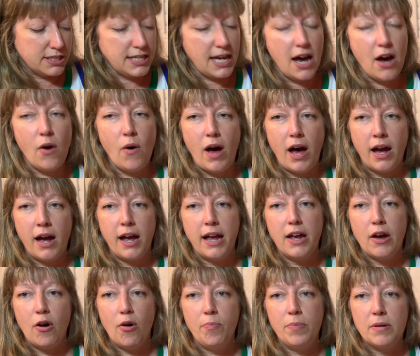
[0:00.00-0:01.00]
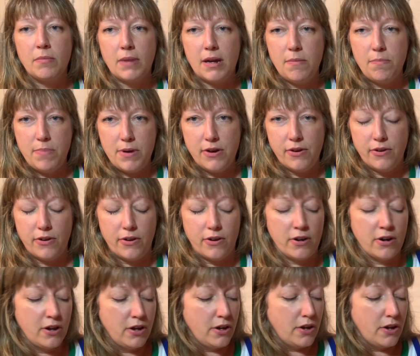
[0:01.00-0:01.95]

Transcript: how I open my beer,